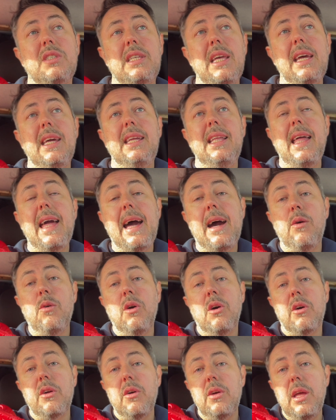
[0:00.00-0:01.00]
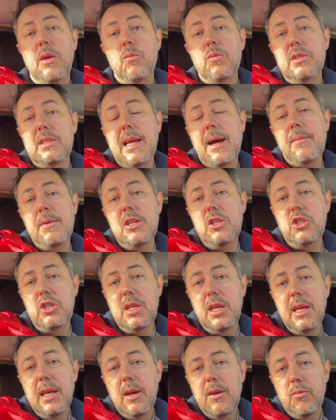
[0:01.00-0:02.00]
taking it out or it was
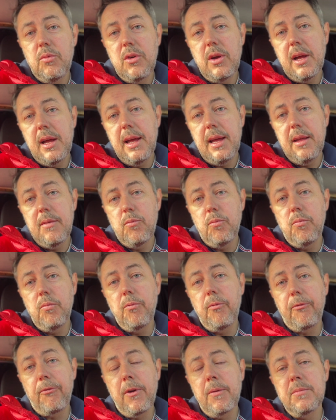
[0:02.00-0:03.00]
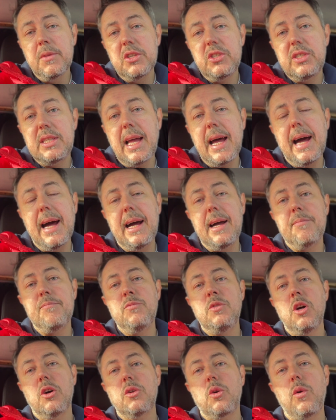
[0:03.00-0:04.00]
damaged from the start,
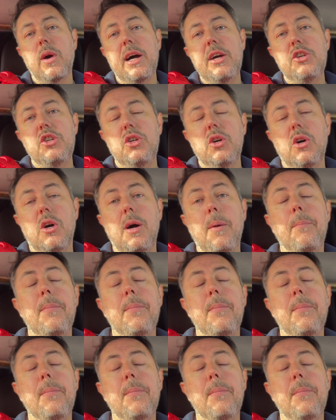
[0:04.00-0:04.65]
not quite sure.